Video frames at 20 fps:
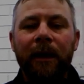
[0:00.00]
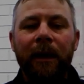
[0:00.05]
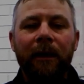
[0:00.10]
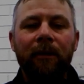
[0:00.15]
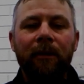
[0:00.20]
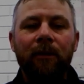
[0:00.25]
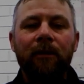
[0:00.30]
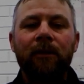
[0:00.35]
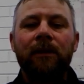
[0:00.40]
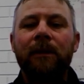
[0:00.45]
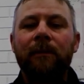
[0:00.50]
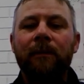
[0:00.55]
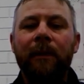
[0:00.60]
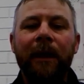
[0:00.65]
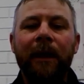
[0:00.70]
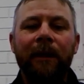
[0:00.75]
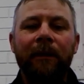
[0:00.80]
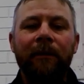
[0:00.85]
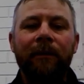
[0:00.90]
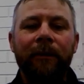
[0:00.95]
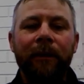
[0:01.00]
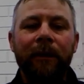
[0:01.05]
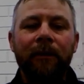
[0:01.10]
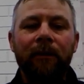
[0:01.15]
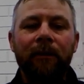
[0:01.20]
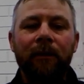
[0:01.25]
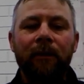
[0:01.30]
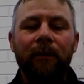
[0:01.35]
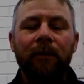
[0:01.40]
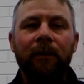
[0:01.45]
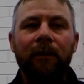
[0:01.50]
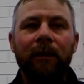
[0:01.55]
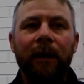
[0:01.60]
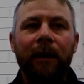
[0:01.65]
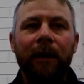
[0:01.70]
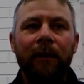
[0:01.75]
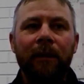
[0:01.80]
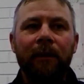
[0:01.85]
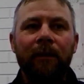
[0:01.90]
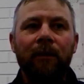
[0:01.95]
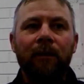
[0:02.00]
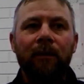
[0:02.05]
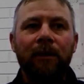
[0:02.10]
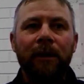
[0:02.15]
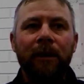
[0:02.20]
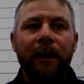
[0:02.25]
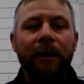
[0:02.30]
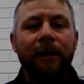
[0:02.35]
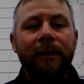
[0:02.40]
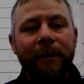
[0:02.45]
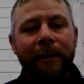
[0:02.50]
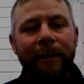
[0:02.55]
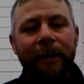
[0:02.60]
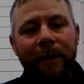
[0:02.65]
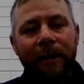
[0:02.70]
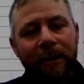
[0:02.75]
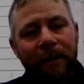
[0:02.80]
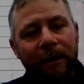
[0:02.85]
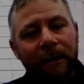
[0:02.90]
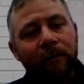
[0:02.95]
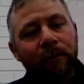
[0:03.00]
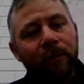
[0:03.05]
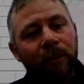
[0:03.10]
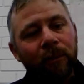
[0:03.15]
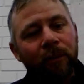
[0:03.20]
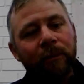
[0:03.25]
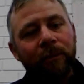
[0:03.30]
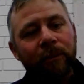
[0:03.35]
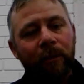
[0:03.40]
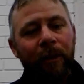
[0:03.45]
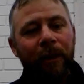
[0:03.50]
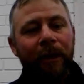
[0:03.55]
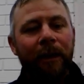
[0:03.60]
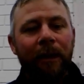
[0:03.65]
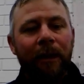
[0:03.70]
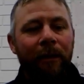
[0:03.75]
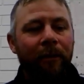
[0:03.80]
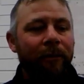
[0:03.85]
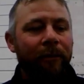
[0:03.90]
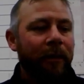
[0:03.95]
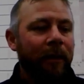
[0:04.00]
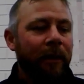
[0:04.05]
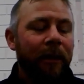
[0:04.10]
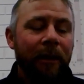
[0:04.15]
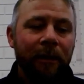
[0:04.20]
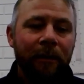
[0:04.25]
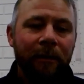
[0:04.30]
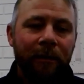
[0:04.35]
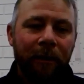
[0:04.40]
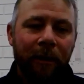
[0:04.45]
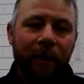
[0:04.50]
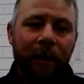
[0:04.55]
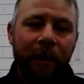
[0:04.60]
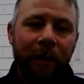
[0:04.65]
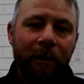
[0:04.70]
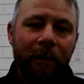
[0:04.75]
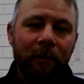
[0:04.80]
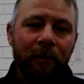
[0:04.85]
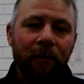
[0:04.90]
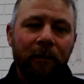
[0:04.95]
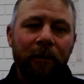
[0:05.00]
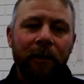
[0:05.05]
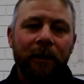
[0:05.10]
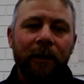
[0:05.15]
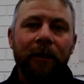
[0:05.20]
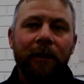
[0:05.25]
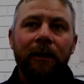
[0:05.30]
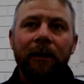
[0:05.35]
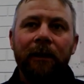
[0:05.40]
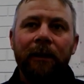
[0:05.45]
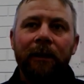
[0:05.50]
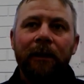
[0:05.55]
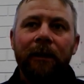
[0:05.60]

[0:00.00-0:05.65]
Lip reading: that horse to make it feel good that the horse actually doesn't improve quick enough to handle the